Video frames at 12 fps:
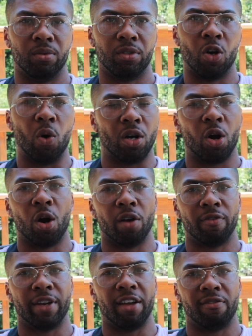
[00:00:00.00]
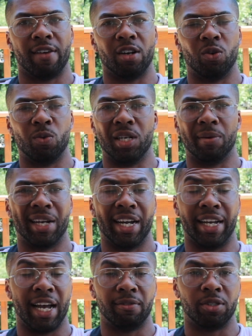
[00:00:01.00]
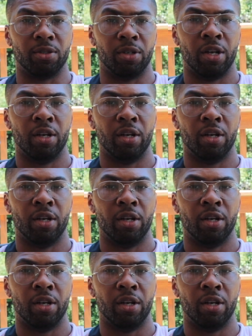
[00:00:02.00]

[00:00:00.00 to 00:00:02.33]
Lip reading: going hard for that final week, but I ain't have to.